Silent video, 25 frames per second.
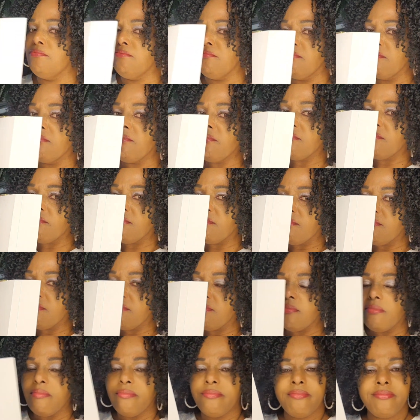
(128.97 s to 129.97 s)

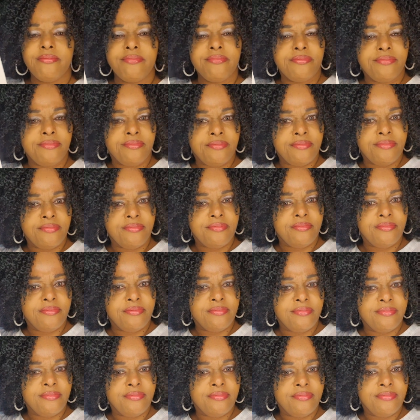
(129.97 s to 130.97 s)

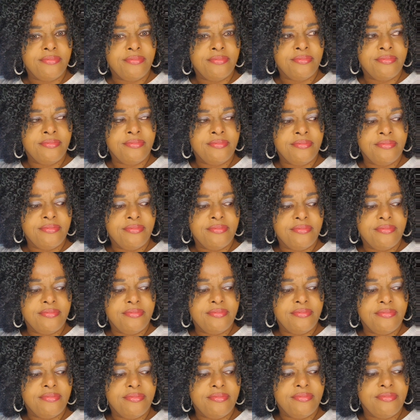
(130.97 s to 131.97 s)

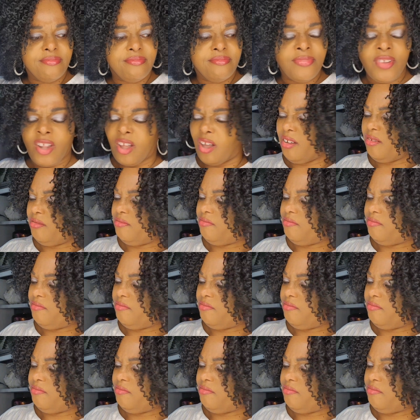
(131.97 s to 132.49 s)
Nobody speaks.